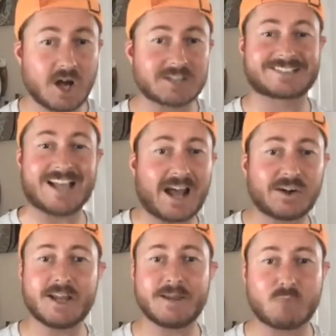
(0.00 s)
on
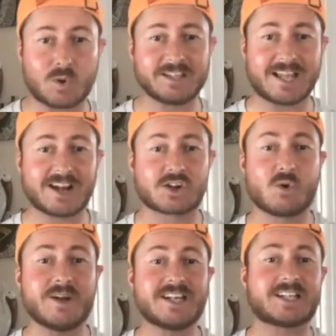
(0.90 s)
Saturday morning they are
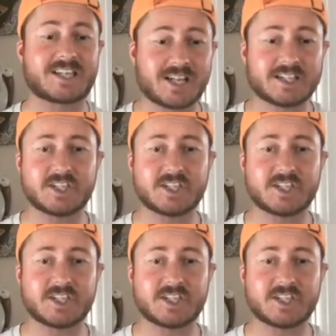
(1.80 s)
going to kick